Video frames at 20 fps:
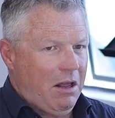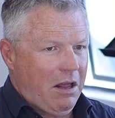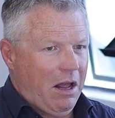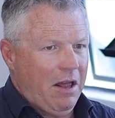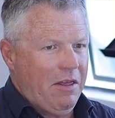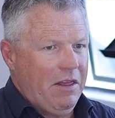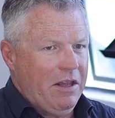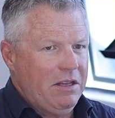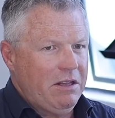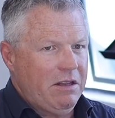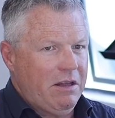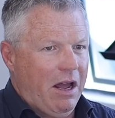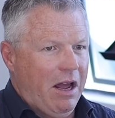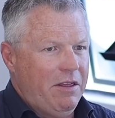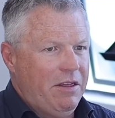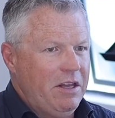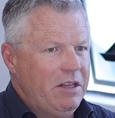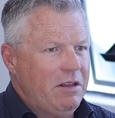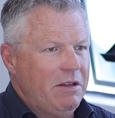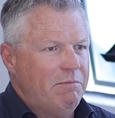I think
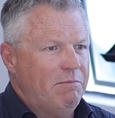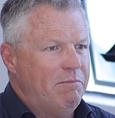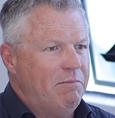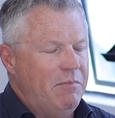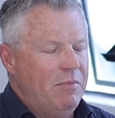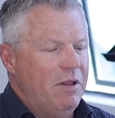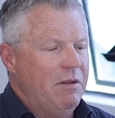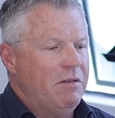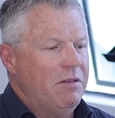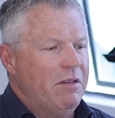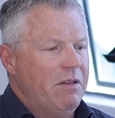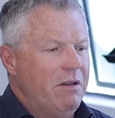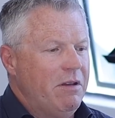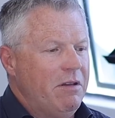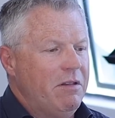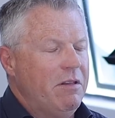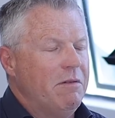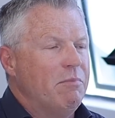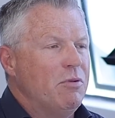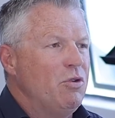
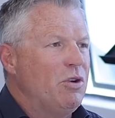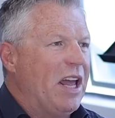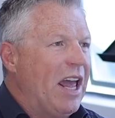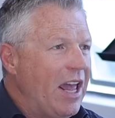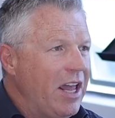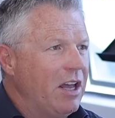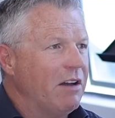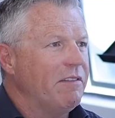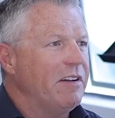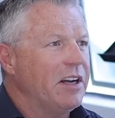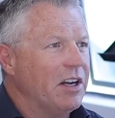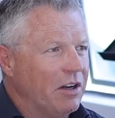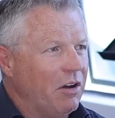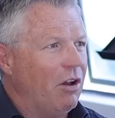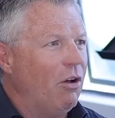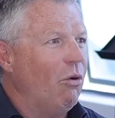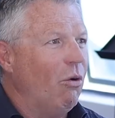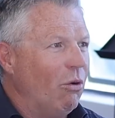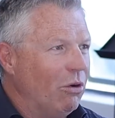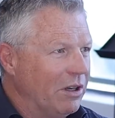the bouquet of it
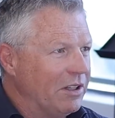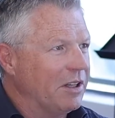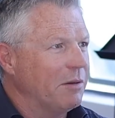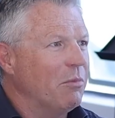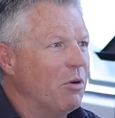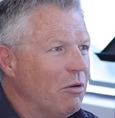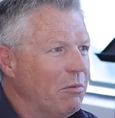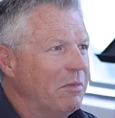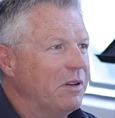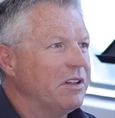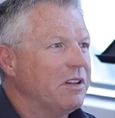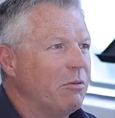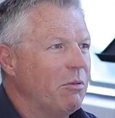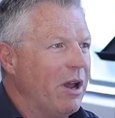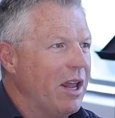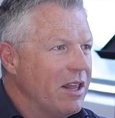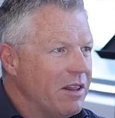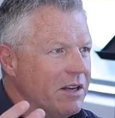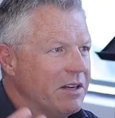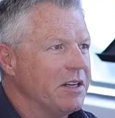all at the moment, the
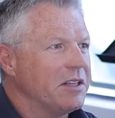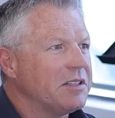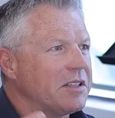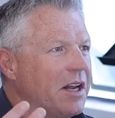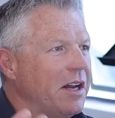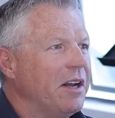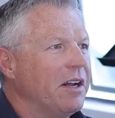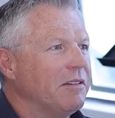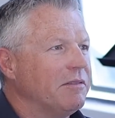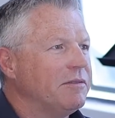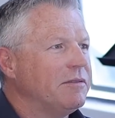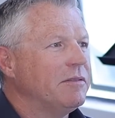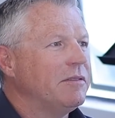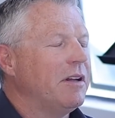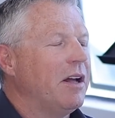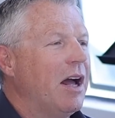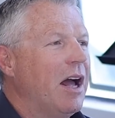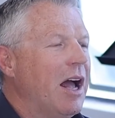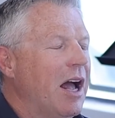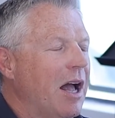way that it's kind of
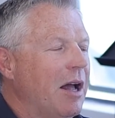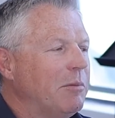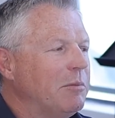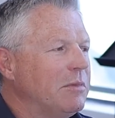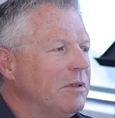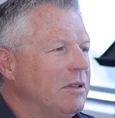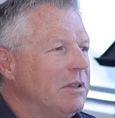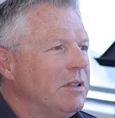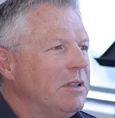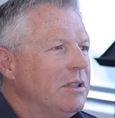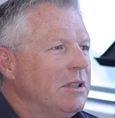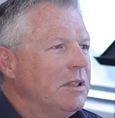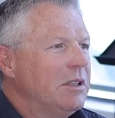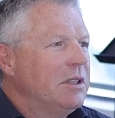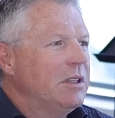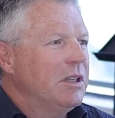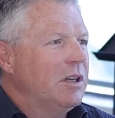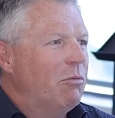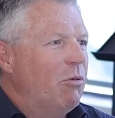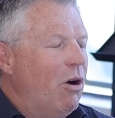
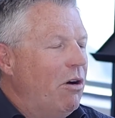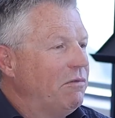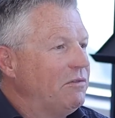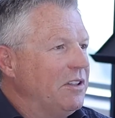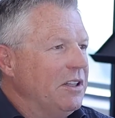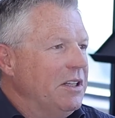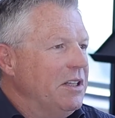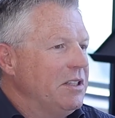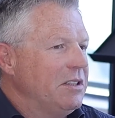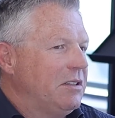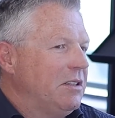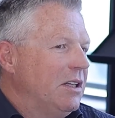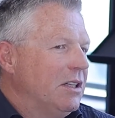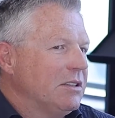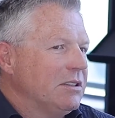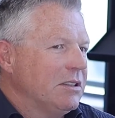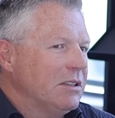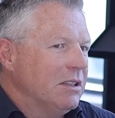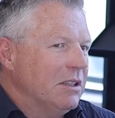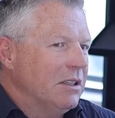wafting, is that